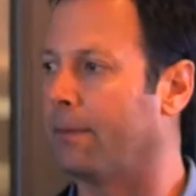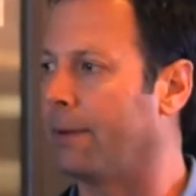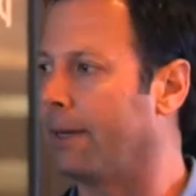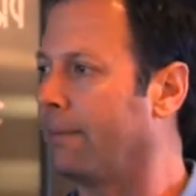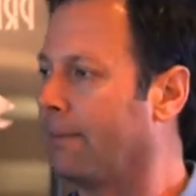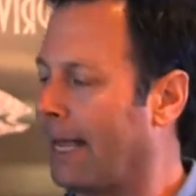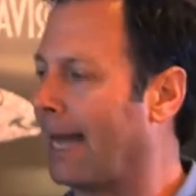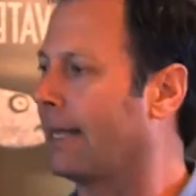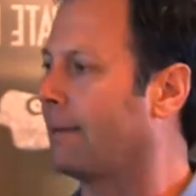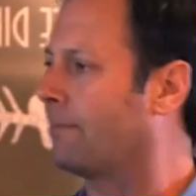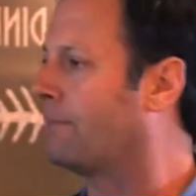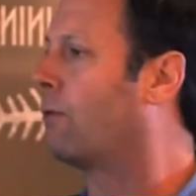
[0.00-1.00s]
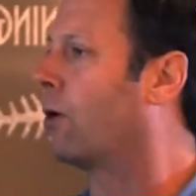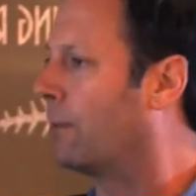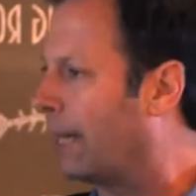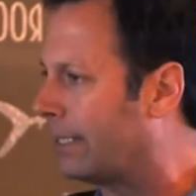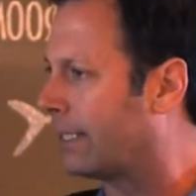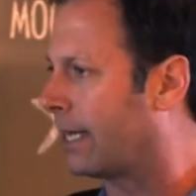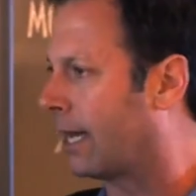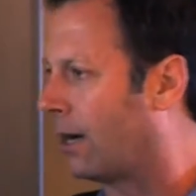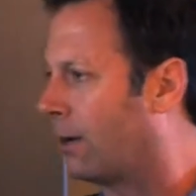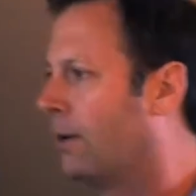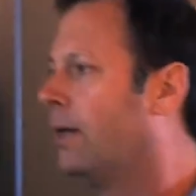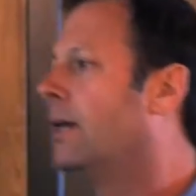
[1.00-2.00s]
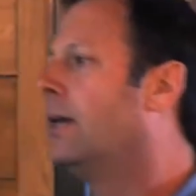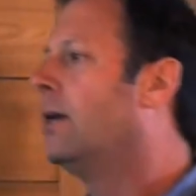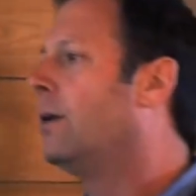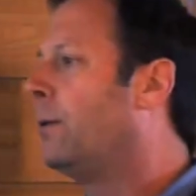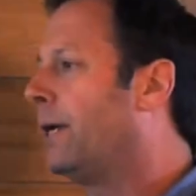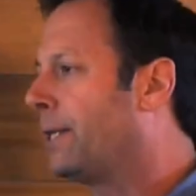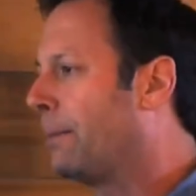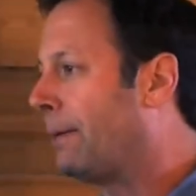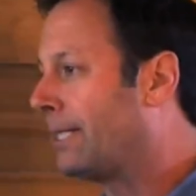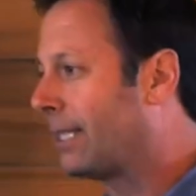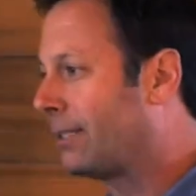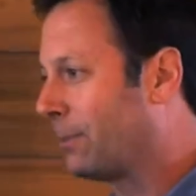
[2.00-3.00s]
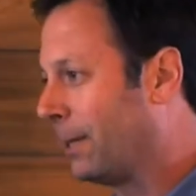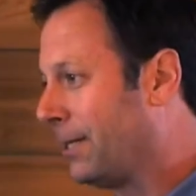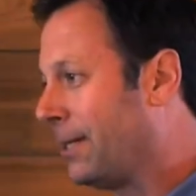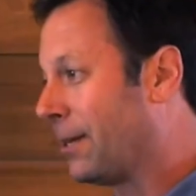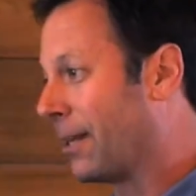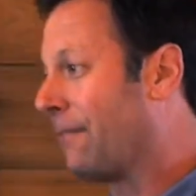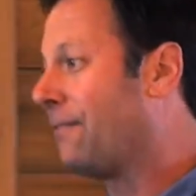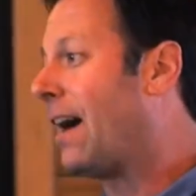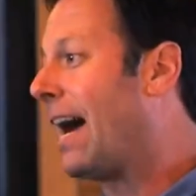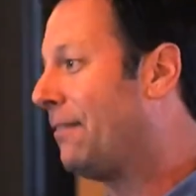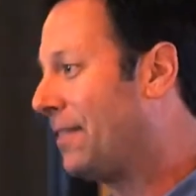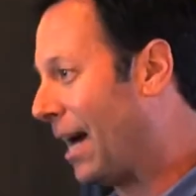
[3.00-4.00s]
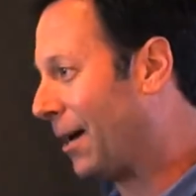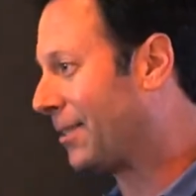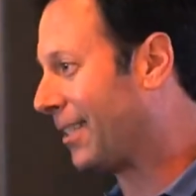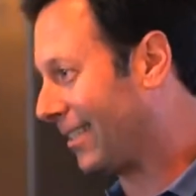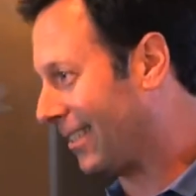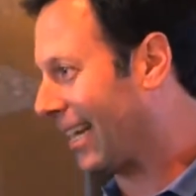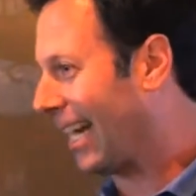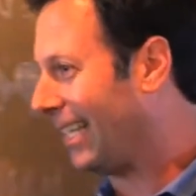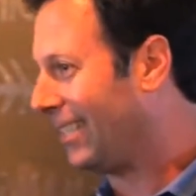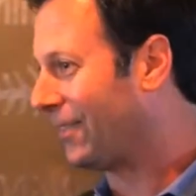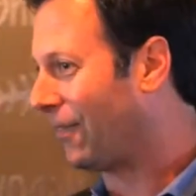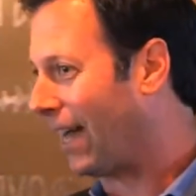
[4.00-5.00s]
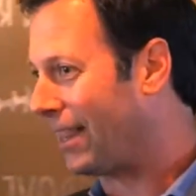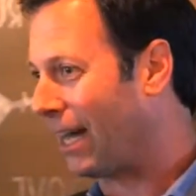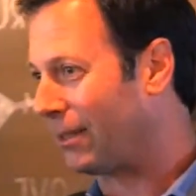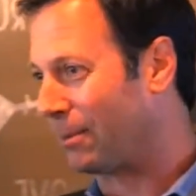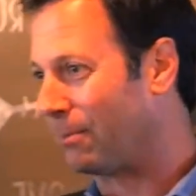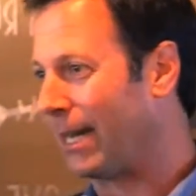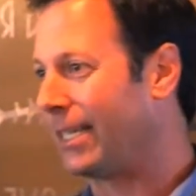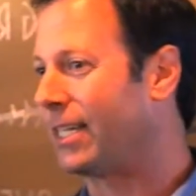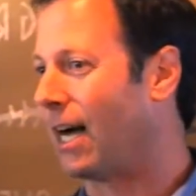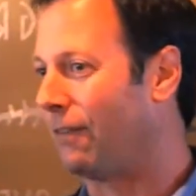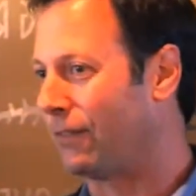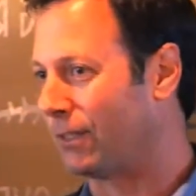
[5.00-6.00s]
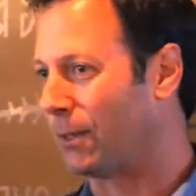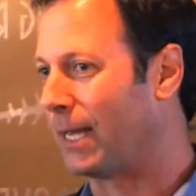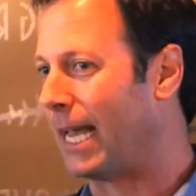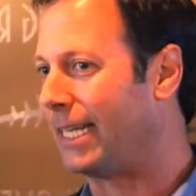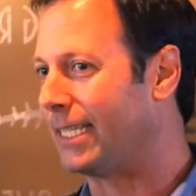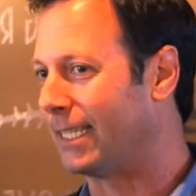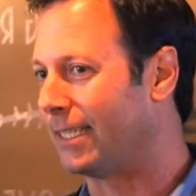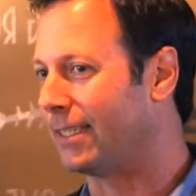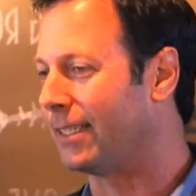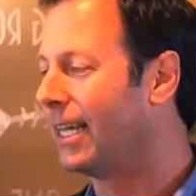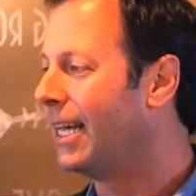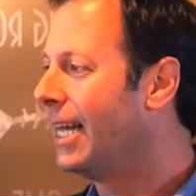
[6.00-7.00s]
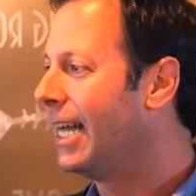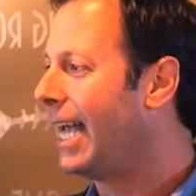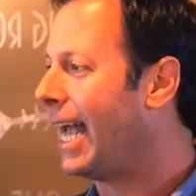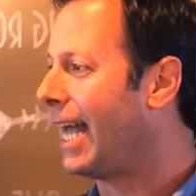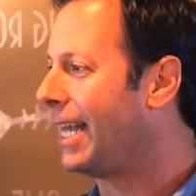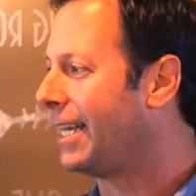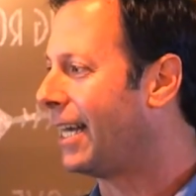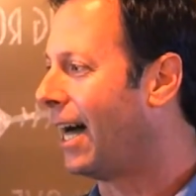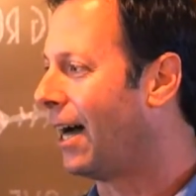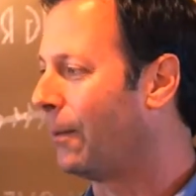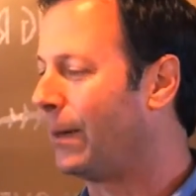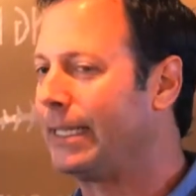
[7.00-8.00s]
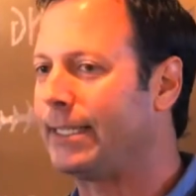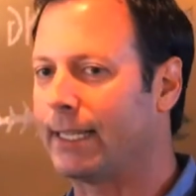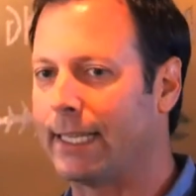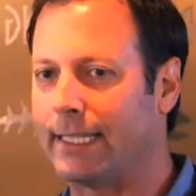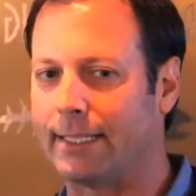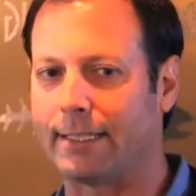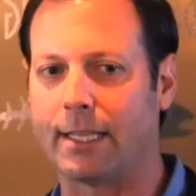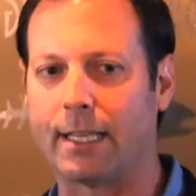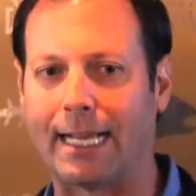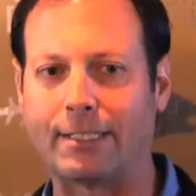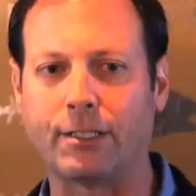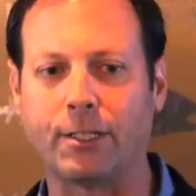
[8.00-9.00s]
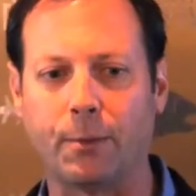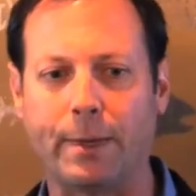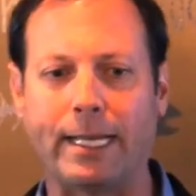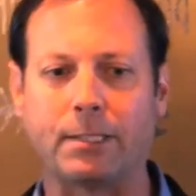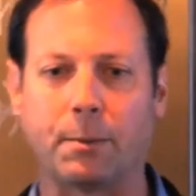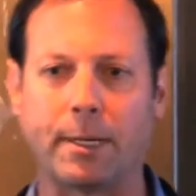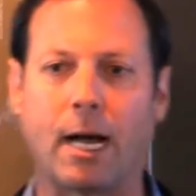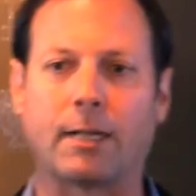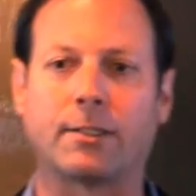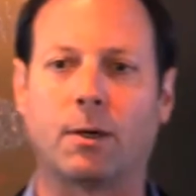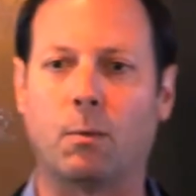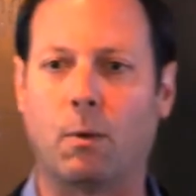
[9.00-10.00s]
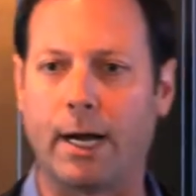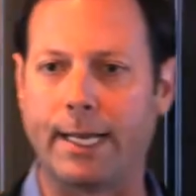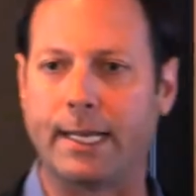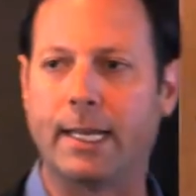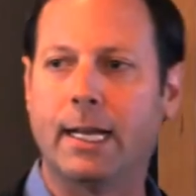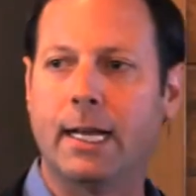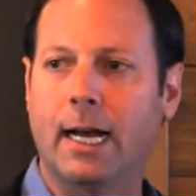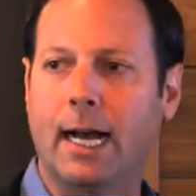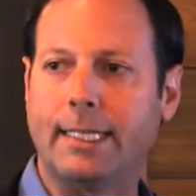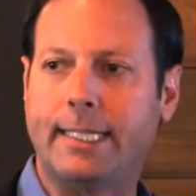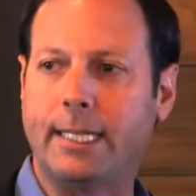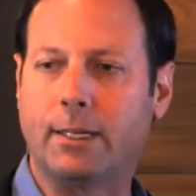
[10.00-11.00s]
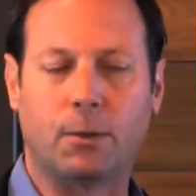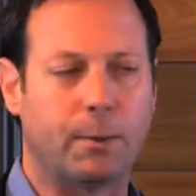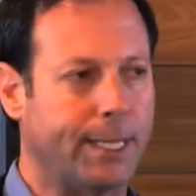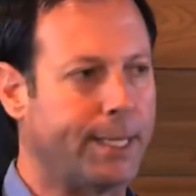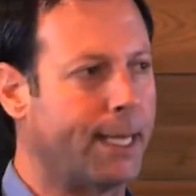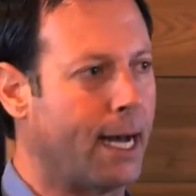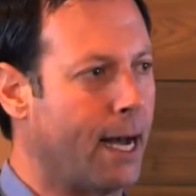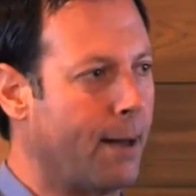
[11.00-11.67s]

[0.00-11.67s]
We had it 4 weeks ago with a business with nearly 5,000 sites, 5,000 branch office locations. And recently, just in the last 2 weeks, we also won a deal with